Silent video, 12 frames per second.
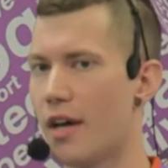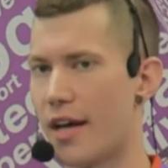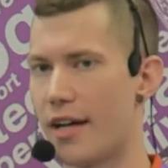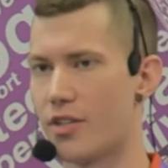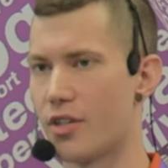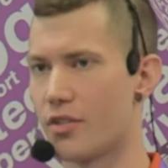
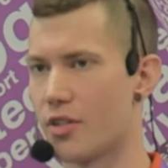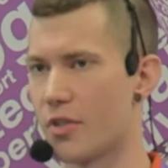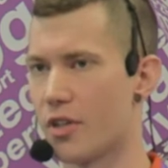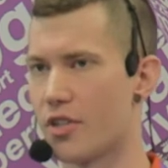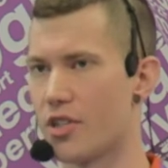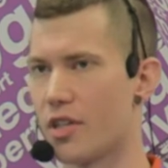agile
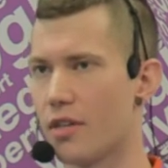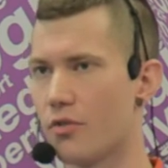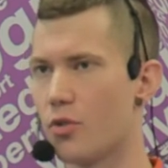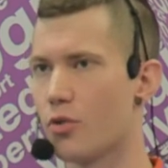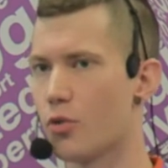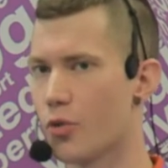terminology,
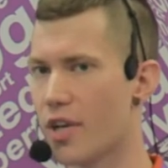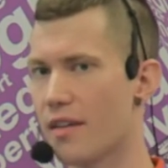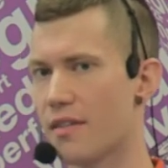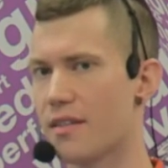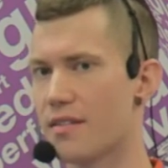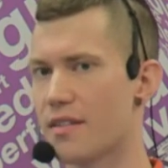if you
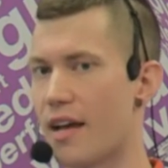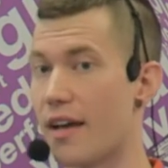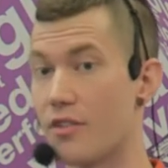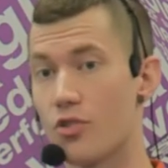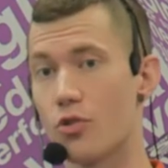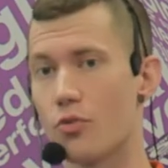create this
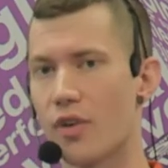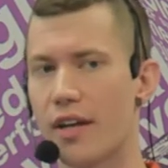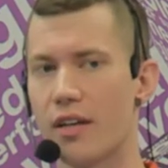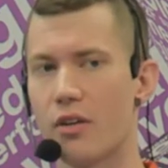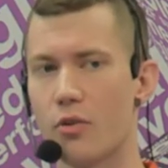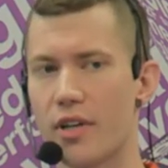as you're
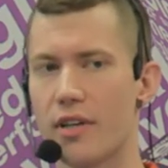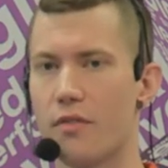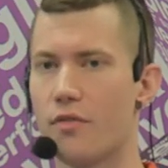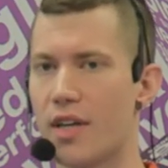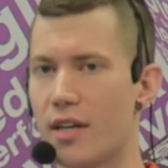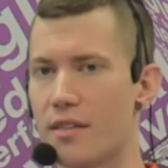writing or in
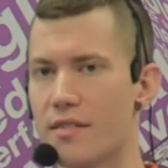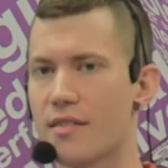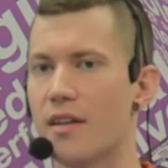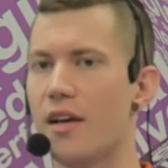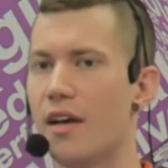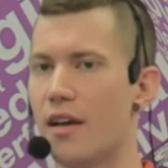advance,